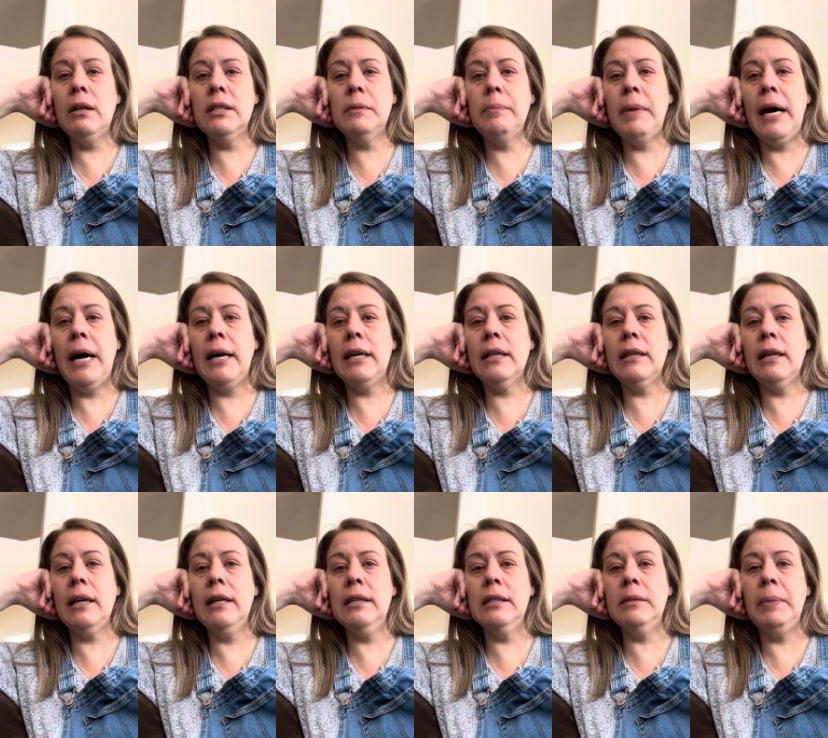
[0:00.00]
his back and
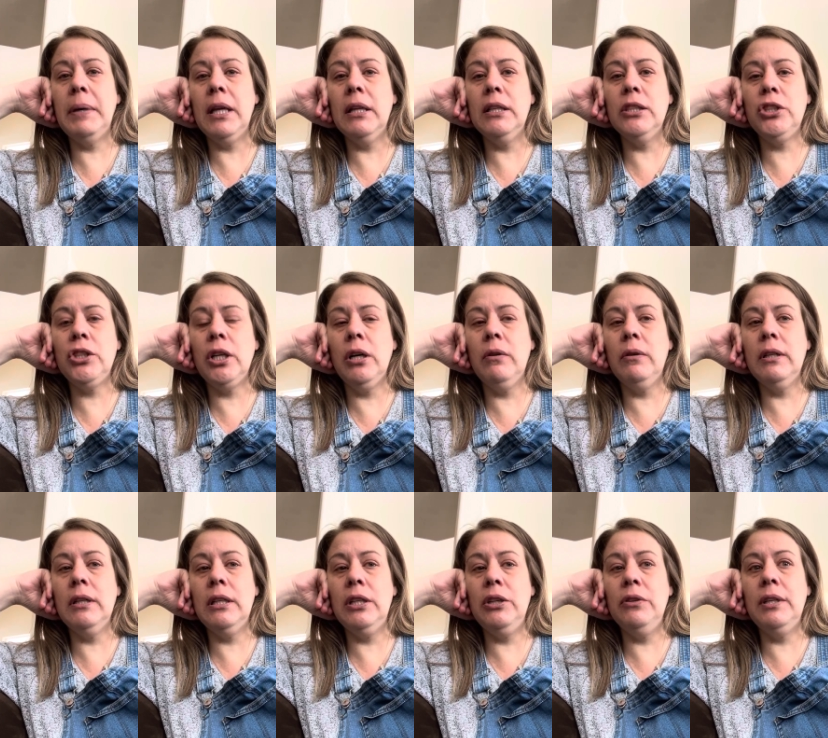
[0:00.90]
let his belly show,
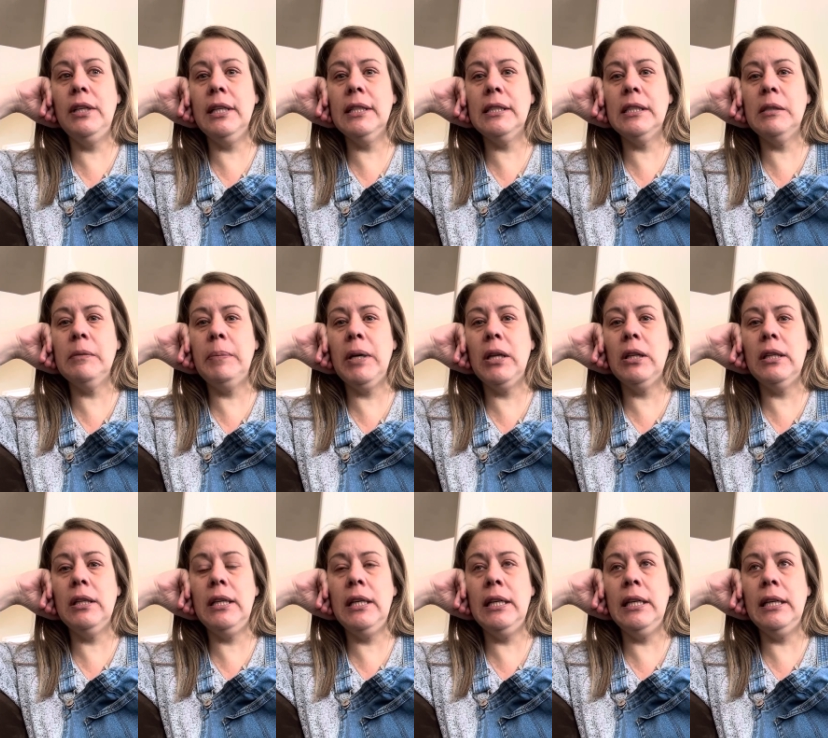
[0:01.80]
and then you'd kiss his
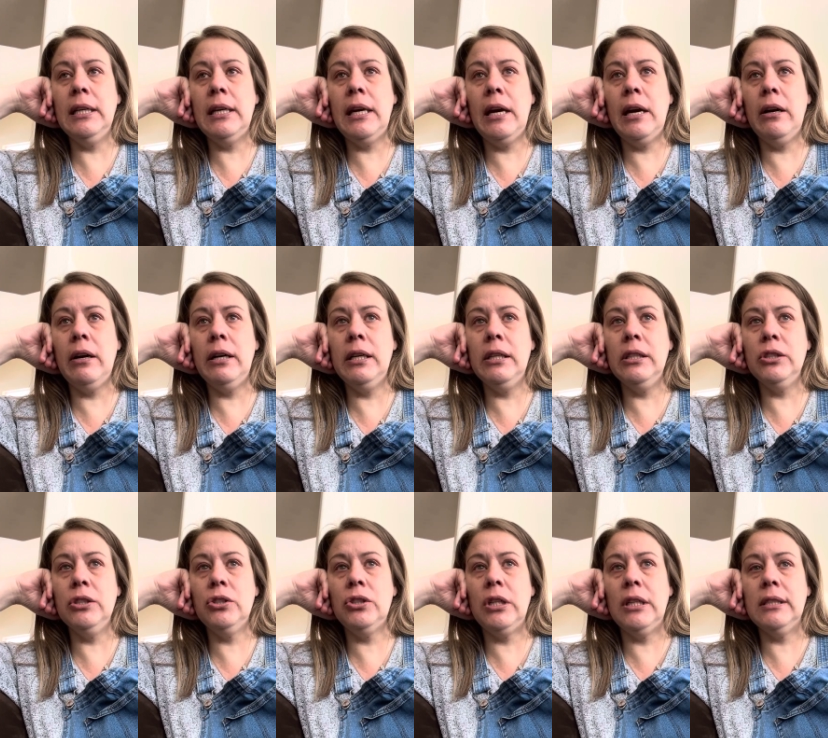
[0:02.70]
belly. He didn't care. He
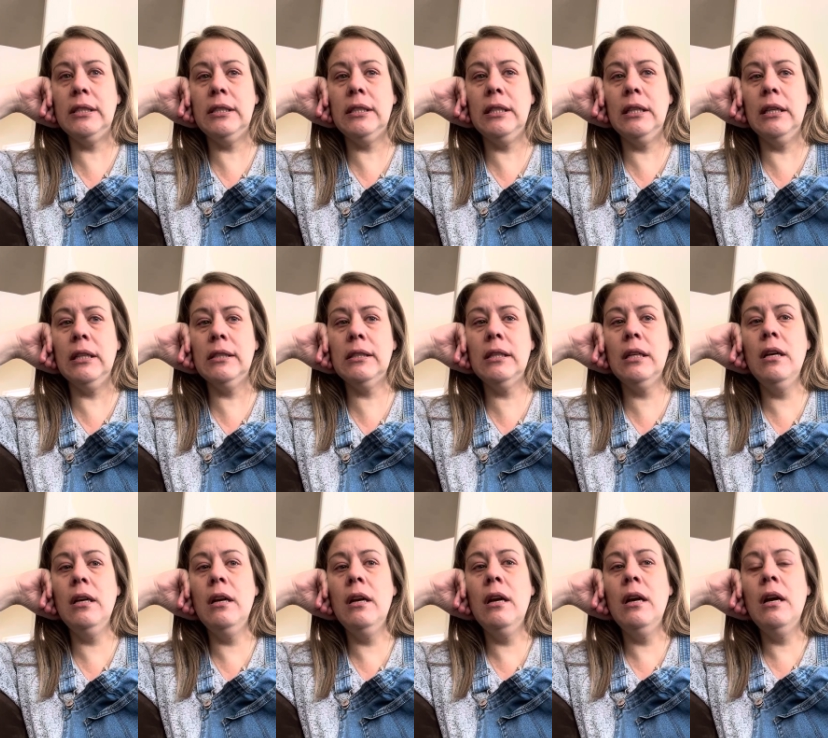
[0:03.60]
just trusted us.
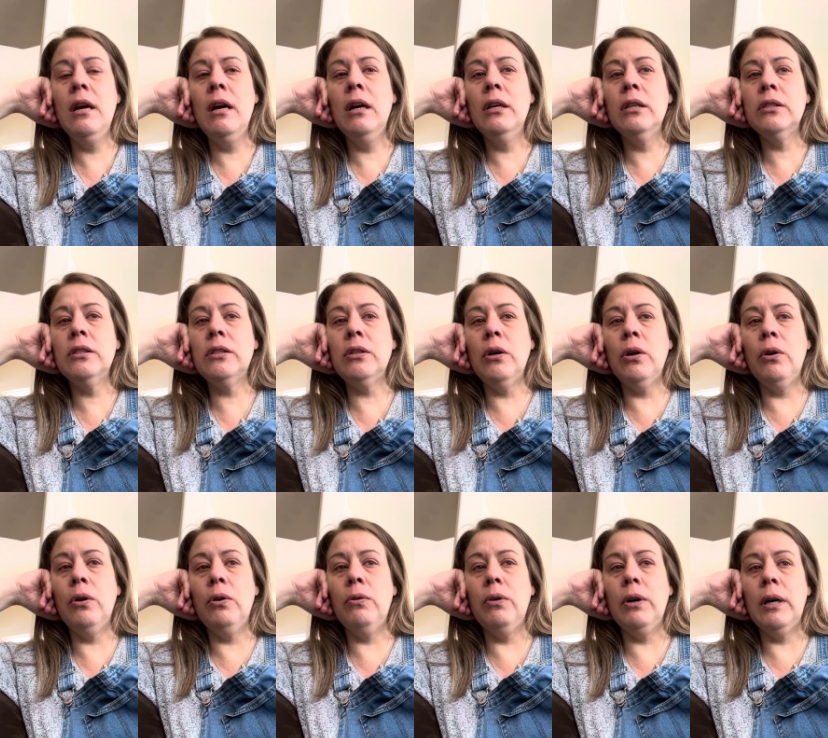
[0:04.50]
So
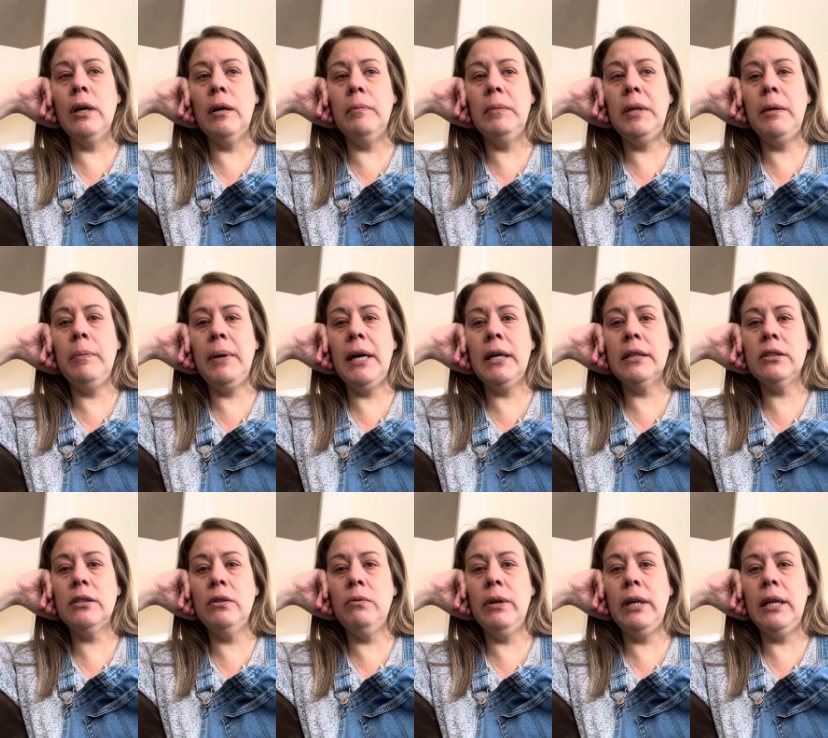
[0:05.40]
um, he
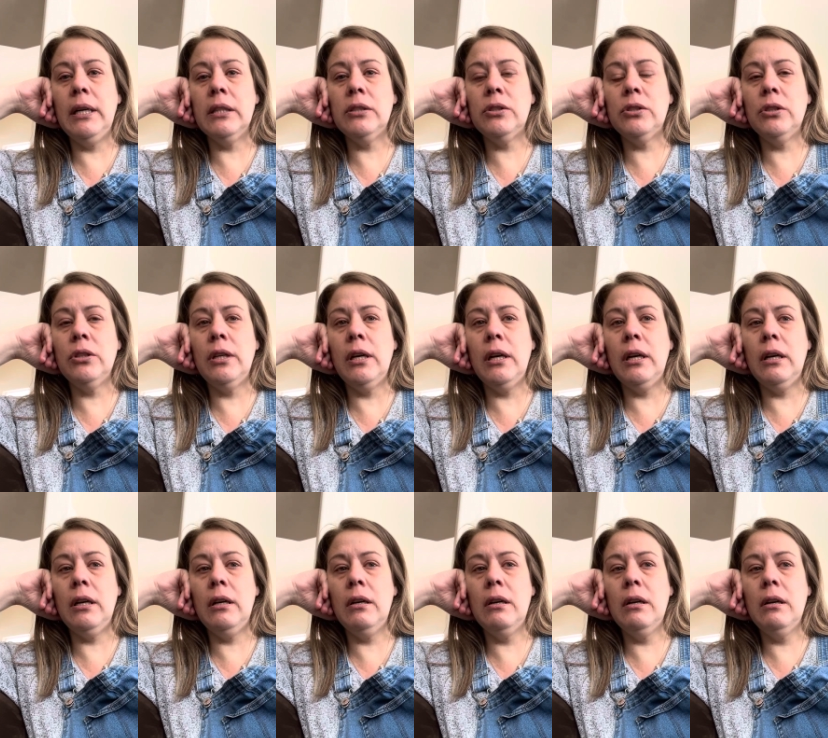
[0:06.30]
passed away
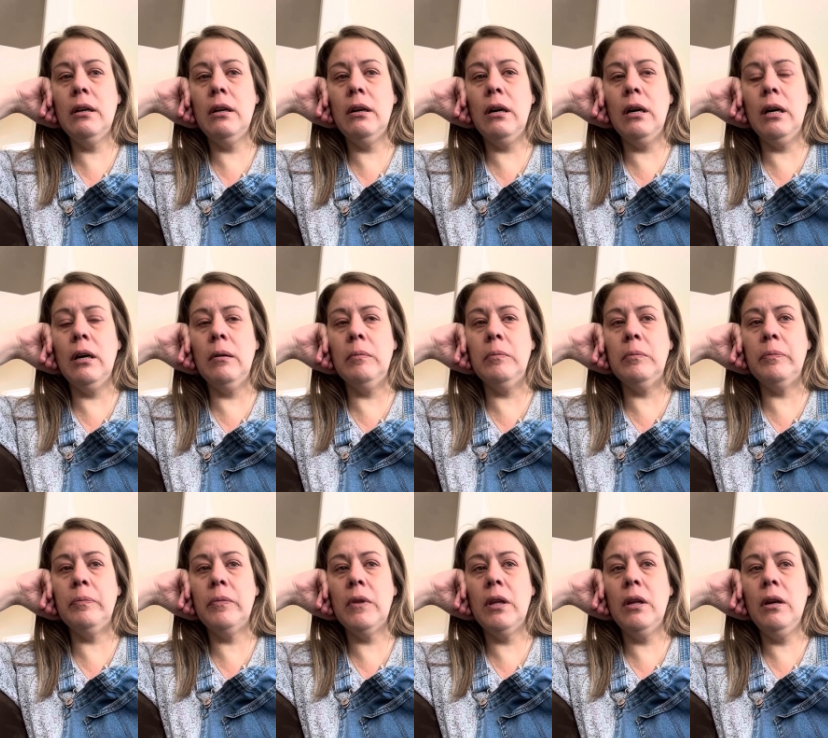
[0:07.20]
yesterday.
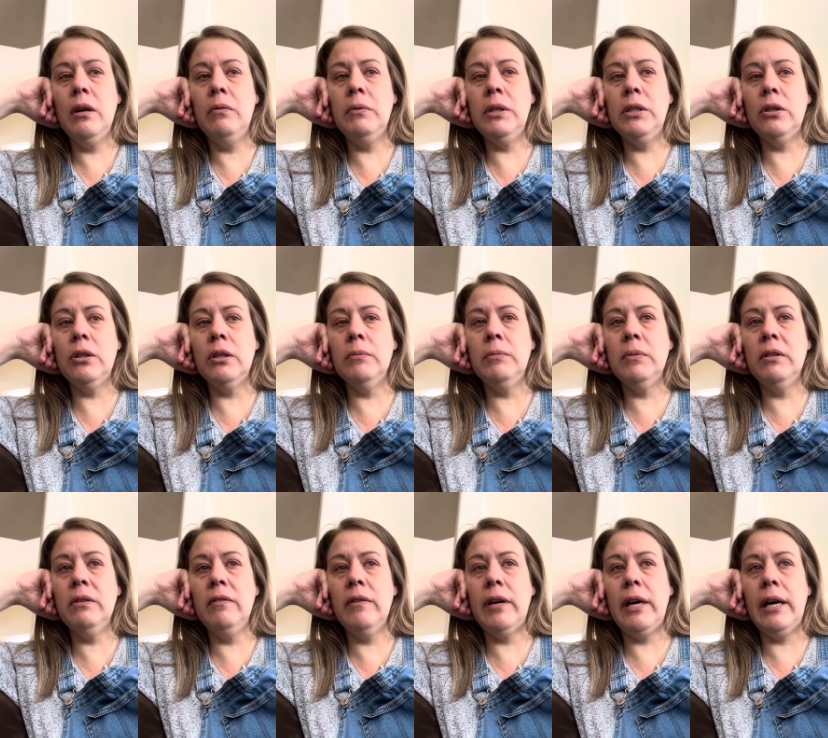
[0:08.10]
Um, we took him to
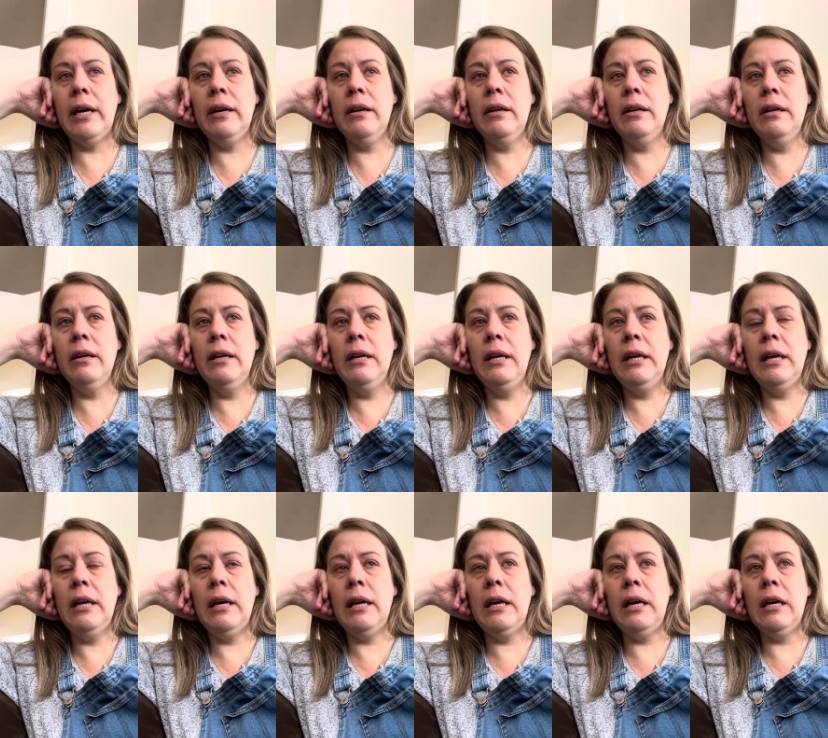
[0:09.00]
the vet,
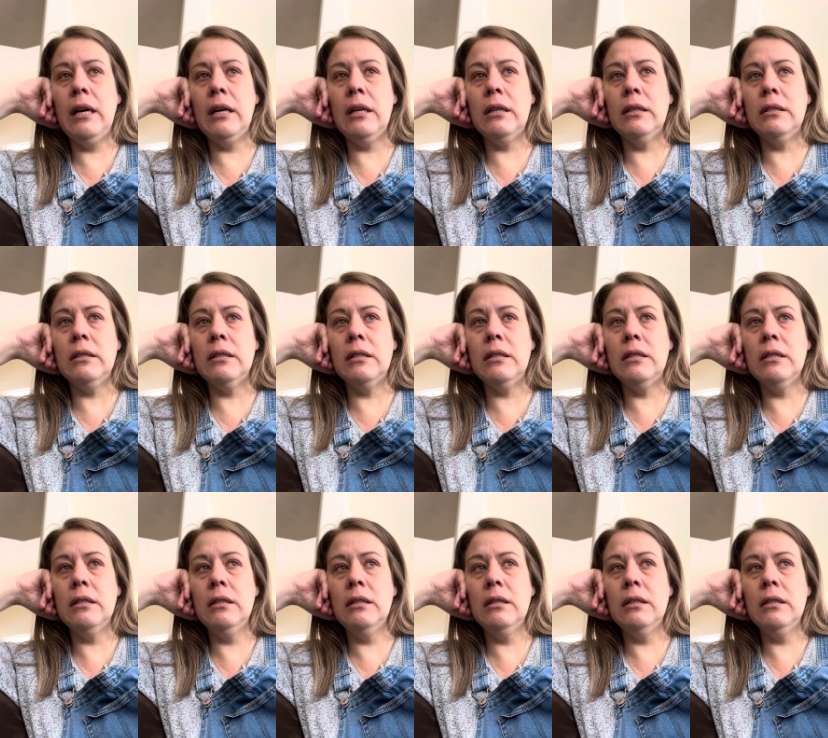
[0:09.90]
and